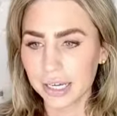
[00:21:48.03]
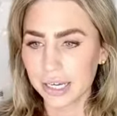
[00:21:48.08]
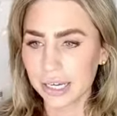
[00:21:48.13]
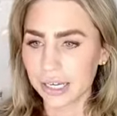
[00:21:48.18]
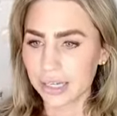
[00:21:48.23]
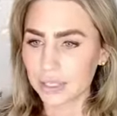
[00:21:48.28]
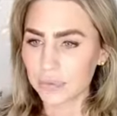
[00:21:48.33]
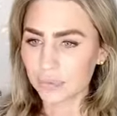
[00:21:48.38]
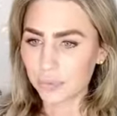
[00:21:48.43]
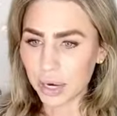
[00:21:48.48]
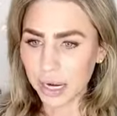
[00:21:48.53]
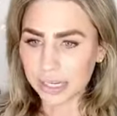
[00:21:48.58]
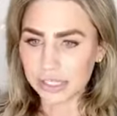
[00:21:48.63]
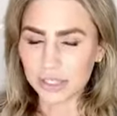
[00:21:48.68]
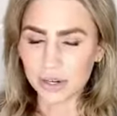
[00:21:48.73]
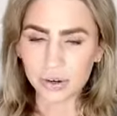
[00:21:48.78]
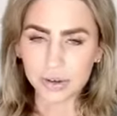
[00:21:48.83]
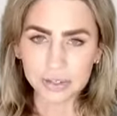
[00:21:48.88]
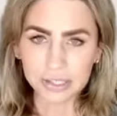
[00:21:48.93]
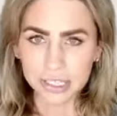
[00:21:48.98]
It rained
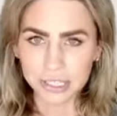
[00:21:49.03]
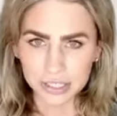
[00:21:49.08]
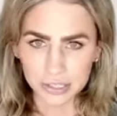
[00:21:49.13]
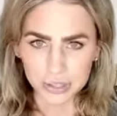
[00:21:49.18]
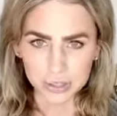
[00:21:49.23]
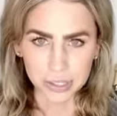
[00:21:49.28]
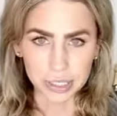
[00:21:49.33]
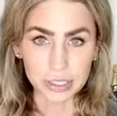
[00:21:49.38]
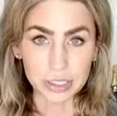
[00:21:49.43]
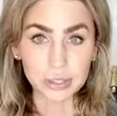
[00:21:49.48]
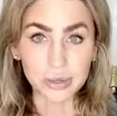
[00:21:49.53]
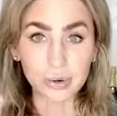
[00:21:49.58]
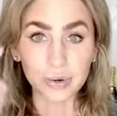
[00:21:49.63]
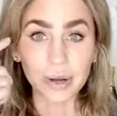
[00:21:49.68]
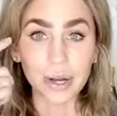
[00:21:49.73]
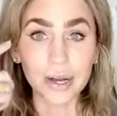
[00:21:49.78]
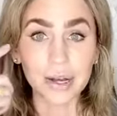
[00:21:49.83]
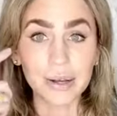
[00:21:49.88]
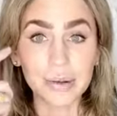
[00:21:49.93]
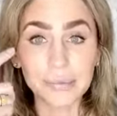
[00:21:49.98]
all day yesterday. So
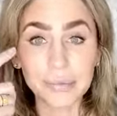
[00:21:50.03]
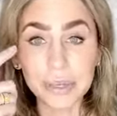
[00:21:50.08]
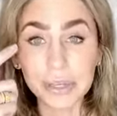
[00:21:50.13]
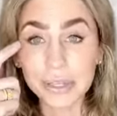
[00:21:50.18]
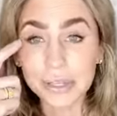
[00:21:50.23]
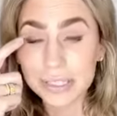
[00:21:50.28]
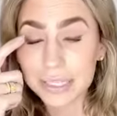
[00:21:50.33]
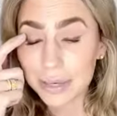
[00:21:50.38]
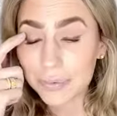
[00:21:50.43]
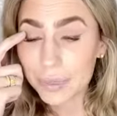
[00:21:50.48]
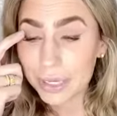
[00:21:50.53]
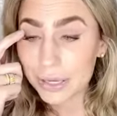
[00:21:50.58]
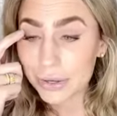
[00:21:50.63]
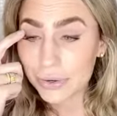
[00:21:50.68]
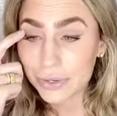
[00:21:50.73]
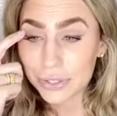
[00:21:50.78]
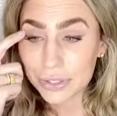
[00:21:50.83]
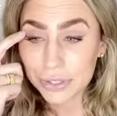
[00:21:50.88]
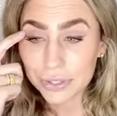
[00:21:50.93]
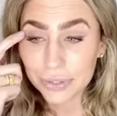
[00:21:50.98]
something you
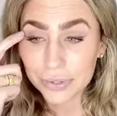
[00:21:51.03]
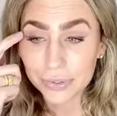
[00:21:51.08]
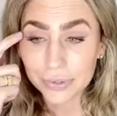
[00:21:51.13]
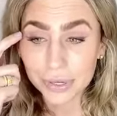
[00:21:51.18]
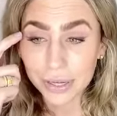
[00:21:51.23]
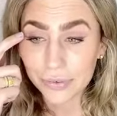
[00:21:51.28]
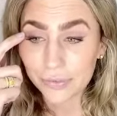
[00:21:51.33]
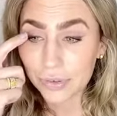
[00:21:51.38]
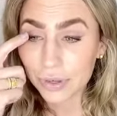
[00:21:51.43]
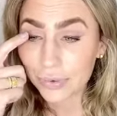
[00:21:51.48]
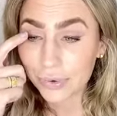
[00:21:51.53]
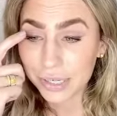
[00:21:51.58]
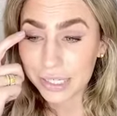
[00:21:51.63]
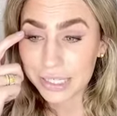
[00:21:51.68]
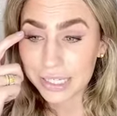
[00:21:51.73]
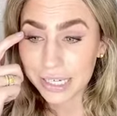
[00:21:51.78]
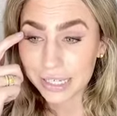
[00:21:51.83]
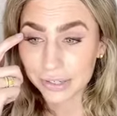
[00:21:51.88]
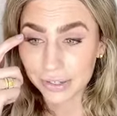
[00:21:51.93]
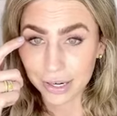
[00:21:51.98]
can do if you want to
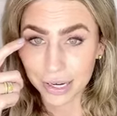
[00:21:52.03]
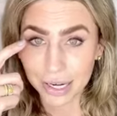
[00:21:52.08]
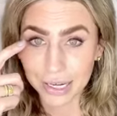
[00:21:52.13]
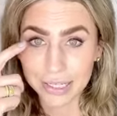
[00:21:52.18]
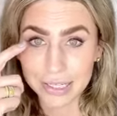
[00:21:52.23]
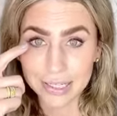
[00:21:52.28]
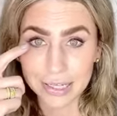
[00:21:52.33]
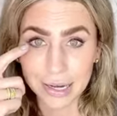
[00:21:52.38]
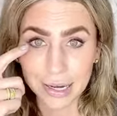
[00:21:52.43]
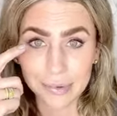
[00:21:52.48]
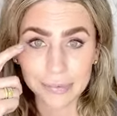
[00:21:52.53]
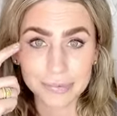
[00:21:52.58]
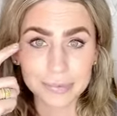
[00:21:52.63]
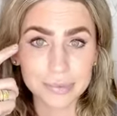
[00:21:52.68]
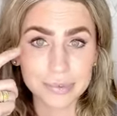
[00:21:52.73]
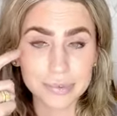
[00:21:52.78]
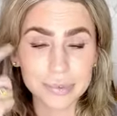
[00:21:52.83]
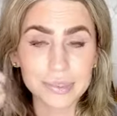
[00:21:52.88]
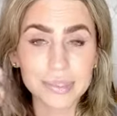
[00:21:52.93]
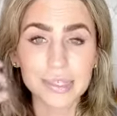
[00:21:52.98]
take your eyes up
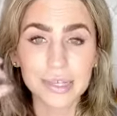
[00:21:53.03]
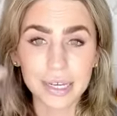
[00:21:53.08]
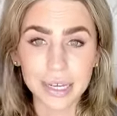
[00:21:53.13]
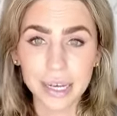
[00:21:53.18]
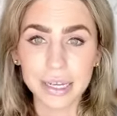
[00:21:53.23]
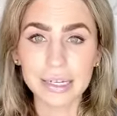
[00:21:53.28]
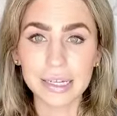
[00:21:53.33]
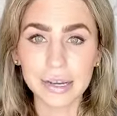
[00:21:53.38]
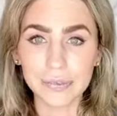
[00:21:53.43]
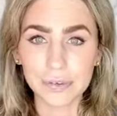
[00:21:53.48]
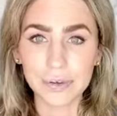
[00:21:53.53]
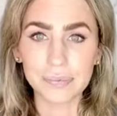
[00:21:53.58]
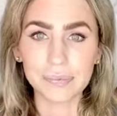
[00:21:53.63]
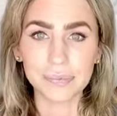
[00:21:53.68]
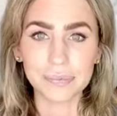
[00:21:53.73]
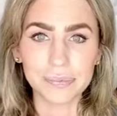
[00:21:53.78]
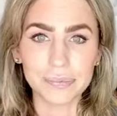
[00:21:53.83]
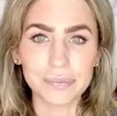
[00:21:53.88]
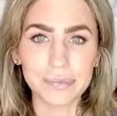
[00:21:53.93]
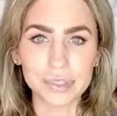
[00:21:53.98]
and give them
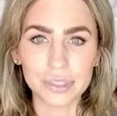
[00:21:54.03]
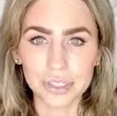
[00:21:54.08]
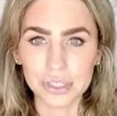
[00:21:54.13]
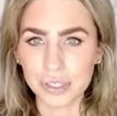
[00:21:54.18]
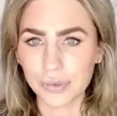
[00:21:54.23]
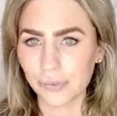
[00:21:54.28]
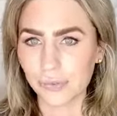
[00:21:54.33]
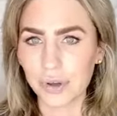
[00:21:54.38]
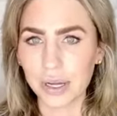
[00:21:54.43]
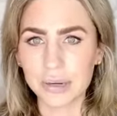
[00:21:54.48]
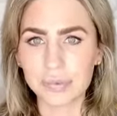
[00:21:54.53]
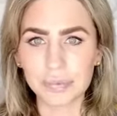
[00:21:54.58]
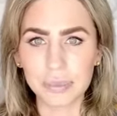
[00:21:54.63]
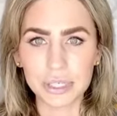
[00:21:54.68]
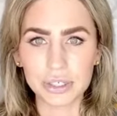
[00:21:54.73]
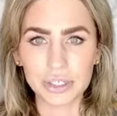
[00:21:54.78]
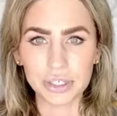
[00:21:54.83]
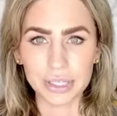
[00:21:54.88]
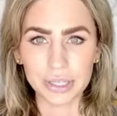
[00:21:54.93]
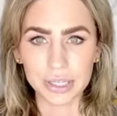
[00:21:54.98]
just a fun
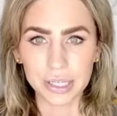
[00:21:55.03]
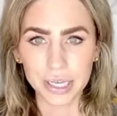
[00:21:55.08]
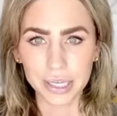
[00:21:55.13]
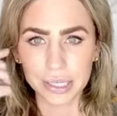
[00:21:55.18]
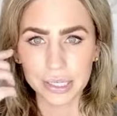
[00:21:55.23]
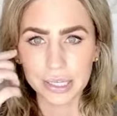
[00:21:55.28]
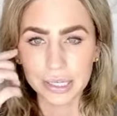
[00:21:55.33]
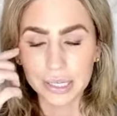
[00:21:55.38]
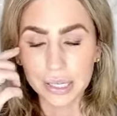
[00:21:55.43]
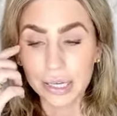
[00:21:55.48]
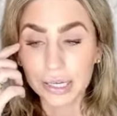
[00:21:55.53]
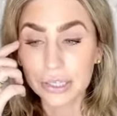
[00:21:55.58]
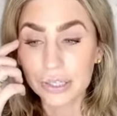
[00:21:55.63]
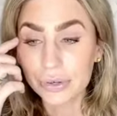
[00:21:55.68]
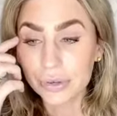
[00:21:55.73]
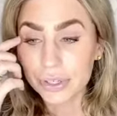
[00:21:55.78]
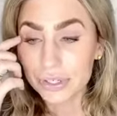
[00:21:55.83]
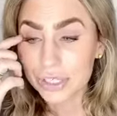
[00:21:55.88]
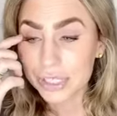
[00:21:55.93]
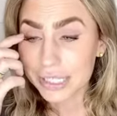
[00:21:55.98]
beachy thing, you
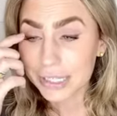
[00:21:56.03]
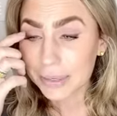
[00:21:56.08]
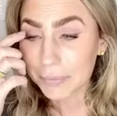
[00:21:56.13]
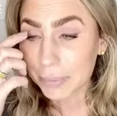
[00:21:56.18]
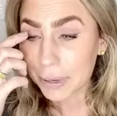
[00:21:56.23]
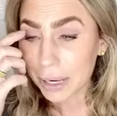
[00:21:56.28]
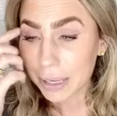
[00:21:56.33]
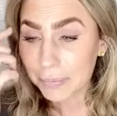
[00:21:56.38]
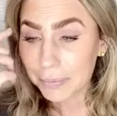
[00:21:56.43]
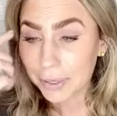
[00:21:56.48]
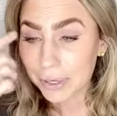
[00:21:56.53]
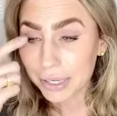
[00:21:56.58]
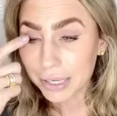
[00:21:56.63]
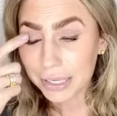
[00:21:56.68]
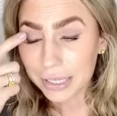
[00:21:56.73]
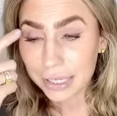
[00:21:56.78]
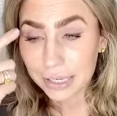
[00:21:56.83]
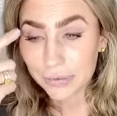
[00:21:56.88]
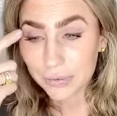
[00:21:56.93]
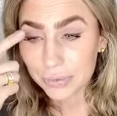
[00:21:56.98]
can just pop
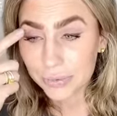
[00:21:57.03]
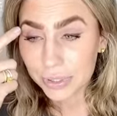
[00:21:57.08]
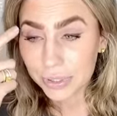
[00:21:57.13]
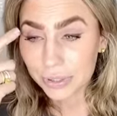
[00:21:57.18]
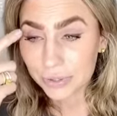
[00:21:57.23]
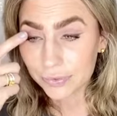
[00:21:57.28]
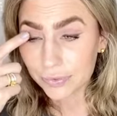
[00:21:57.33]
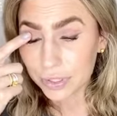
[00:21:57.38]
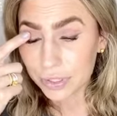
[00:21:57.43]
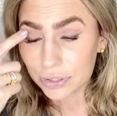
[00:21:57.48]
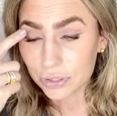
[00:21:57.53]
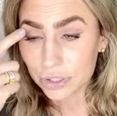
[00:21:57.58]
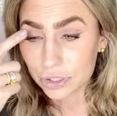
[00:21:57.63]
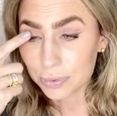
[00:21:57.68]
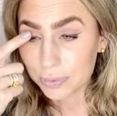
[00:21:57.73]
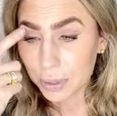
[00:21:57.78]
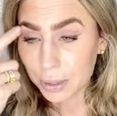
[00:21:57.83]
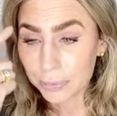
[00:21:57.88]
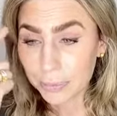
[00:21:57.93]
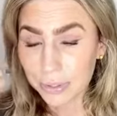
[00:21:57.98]
on, even with your fingers, just
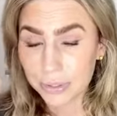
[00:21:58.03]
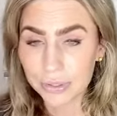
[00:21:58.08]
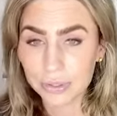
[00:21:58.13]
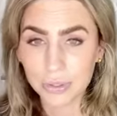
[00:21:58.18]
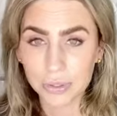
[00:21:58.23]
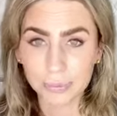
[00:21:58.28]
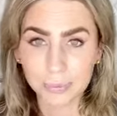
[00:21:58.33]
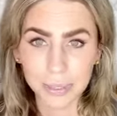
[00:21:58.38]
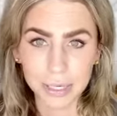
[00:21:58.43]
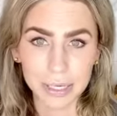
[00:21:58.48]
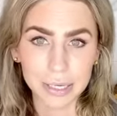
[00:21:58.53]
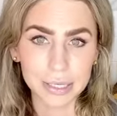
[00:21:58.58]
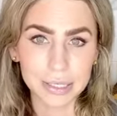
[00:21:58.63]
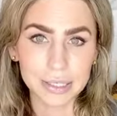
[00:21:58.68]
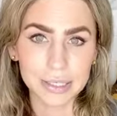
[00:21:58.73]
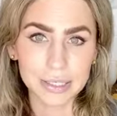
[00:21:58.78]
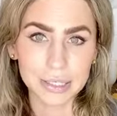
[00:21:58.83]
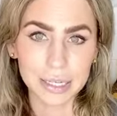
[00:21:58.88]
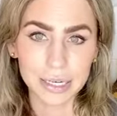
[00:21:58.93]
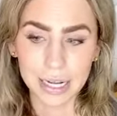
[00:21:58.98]
pop on a little pink
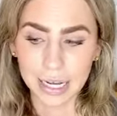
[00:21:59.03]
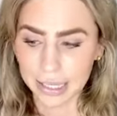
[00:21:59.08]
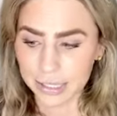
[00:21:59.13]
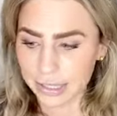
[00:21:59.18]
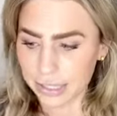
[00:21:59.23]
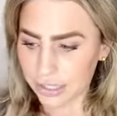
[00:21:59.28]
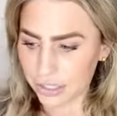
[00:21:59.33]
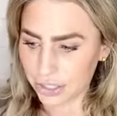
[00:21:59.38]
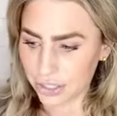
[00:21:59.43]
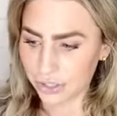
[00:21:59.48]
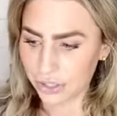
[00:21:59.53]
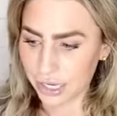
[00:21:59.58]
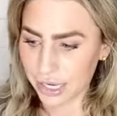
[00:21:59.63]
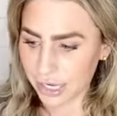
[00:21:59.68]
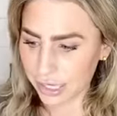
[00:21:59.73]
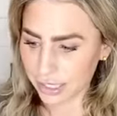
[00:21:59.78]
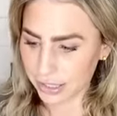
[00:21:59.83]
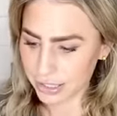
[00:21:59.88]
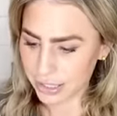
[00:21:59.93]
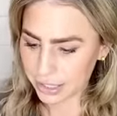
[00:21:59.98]
and add that to your
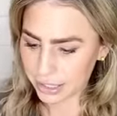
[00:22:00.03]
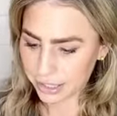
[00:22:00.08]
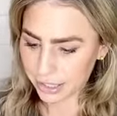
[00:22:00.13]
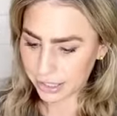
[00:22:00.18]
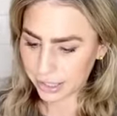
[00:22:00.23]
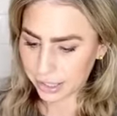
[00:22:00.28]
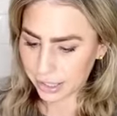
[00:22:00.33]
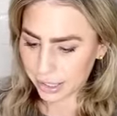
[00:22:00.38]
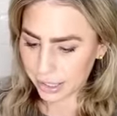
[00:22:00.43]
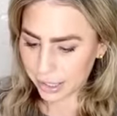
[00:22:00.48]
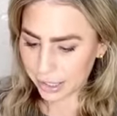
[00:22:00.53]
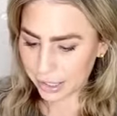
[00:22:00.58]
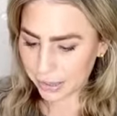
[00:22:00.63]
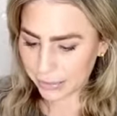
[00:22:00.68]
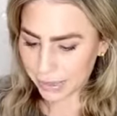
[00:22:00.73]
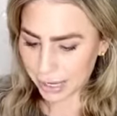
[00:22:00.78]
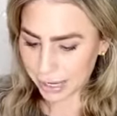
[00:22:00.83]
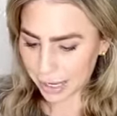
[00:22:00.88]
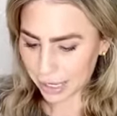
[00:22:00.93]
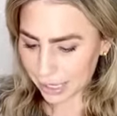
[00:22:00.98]
eyes.
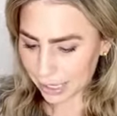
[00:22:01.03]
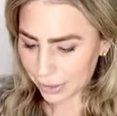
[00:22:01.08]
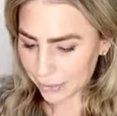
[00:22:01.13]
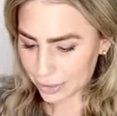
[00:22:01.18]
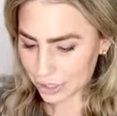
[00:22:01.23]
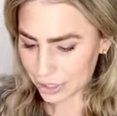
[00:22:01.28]
I